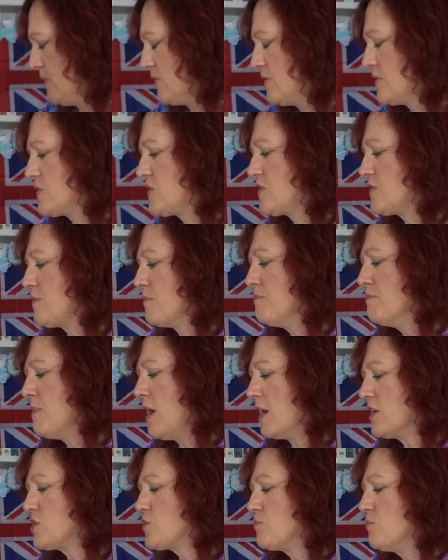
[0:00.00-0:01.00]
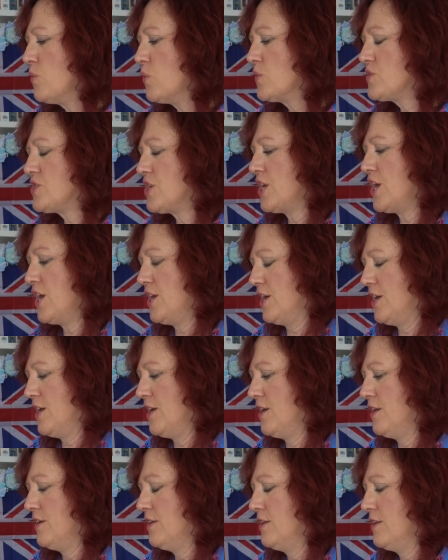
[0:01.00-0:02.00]
There's much more to
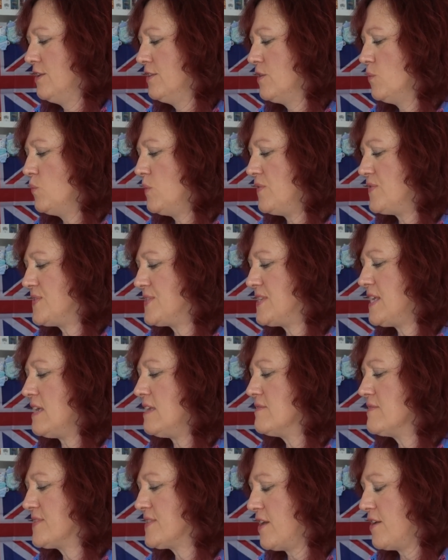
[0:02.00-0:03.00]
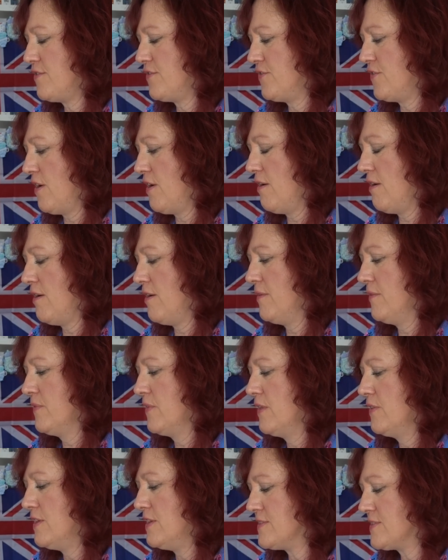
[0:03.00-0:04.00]
her than we've seen so far
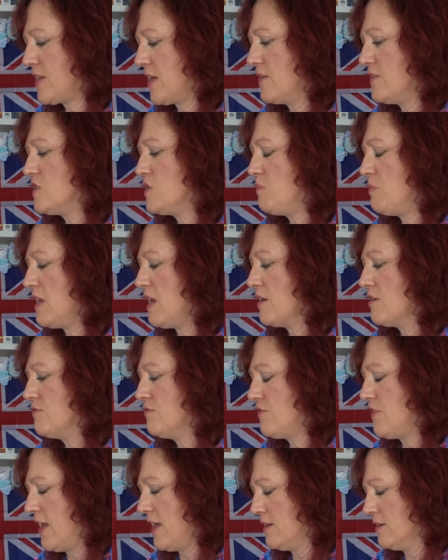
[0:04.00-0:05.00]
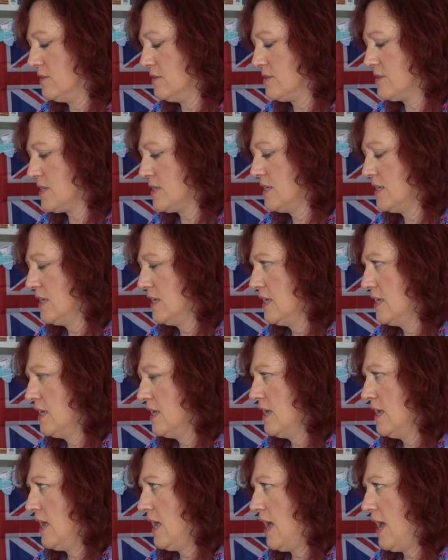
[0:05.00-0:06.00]
that is going to be unveiled.
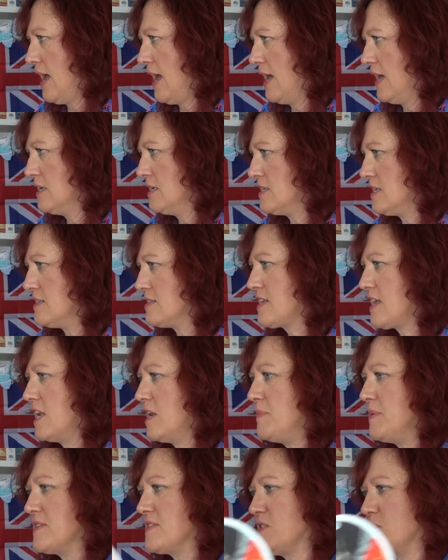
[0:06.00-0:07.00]
And it's going to be a